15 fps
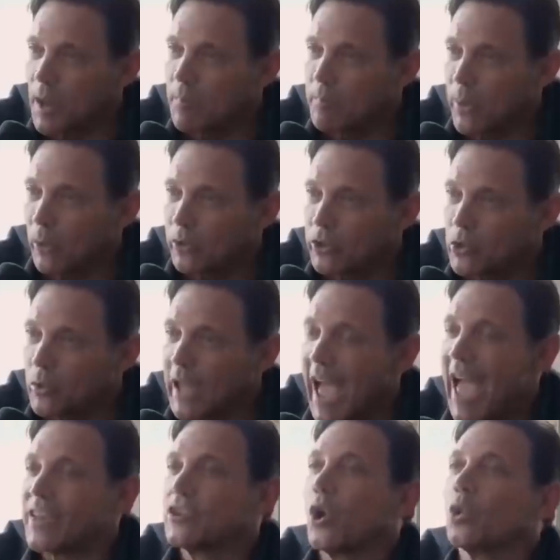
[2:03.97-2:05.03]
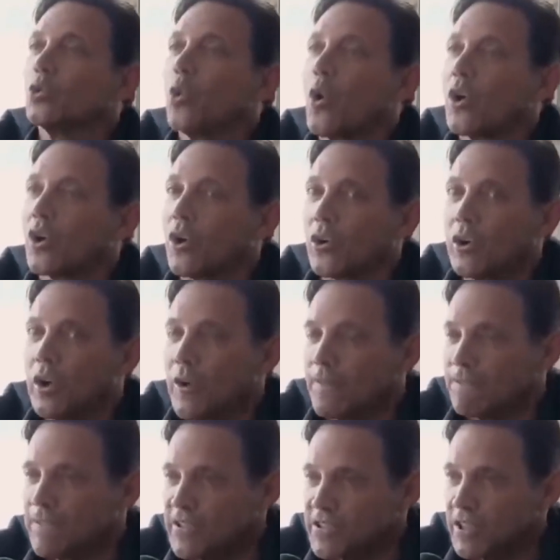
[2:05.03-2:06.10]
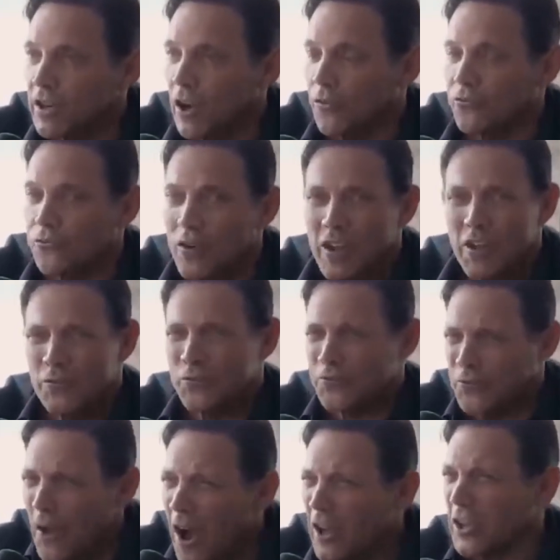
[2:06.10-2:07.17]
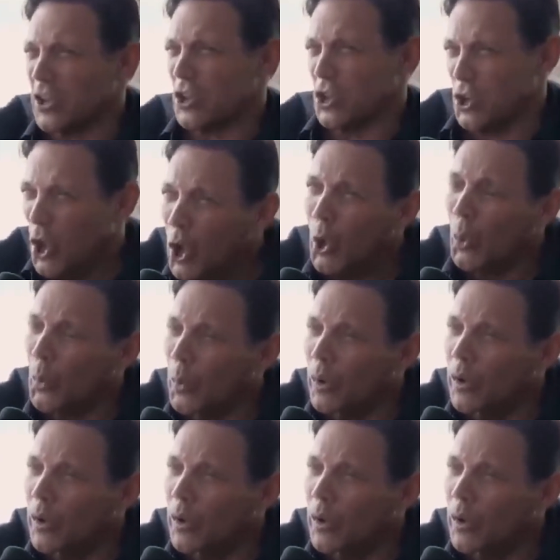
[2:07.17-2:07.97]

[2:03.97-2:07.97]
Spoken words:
ability. You can no longer visit a. Fuck you.